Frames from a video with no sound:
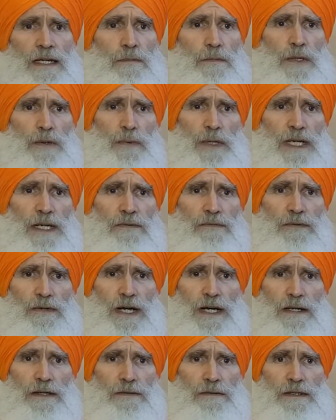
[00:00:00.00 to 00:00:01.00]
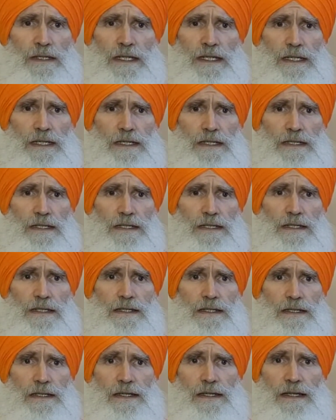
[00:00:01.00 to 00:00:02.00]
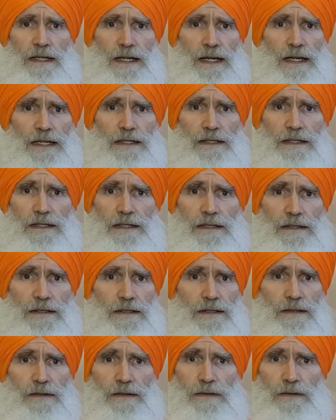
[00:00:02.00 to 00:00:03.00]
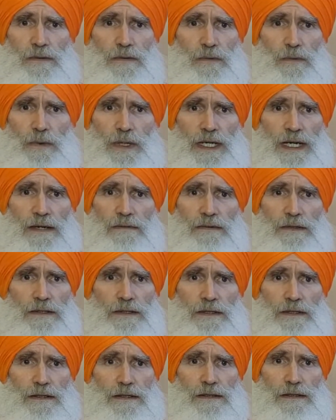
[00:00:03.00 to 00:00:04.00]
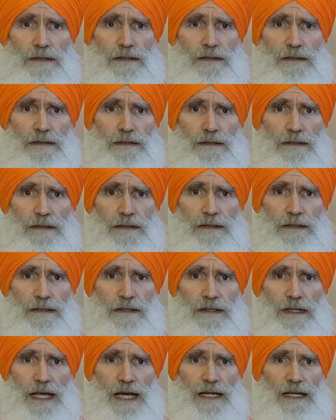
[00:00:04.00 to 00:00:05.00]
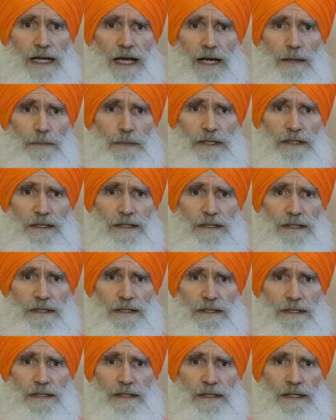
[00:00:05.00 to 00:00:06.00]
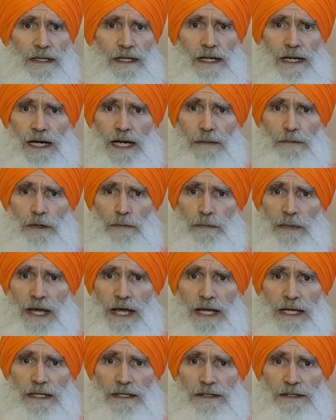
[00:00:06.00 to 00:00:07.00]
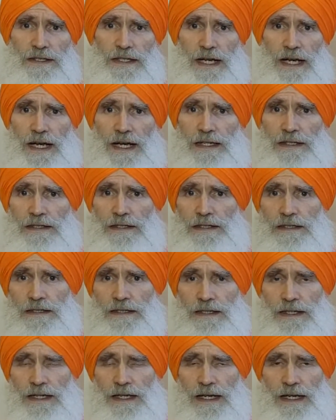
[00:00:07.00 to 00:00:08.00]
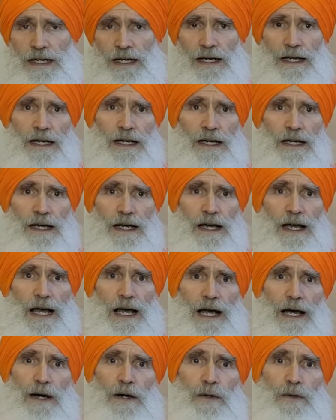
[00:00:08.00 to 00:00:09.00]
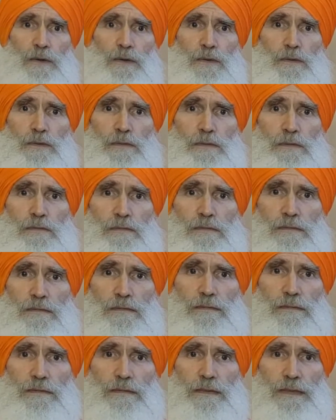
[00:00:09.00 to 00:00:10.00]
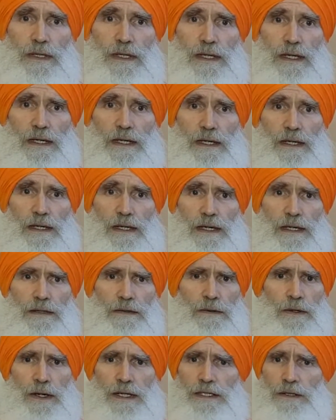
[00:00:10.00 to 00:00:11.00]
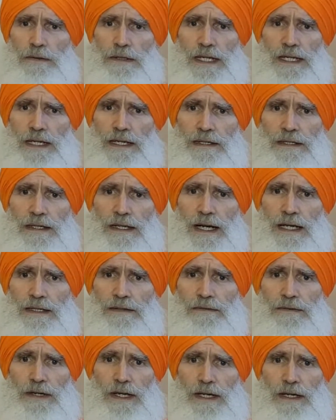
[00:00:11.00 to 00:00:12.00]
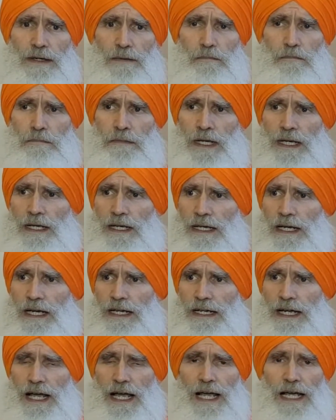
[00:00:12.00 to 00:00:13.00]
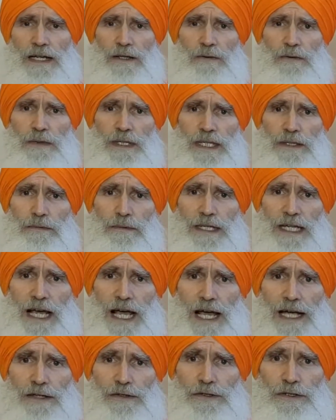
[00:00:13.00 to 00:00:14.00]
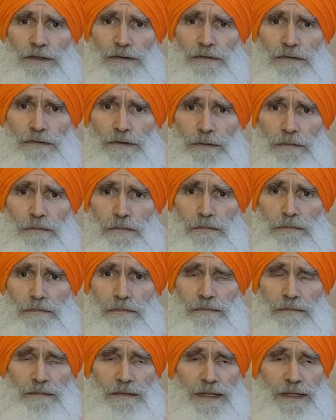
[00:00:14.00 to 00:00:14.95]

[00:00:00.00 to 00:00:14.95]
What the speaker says: but what I found is that whenever that happens, I'm amazed at how, I don't get in kind of an angry reaction from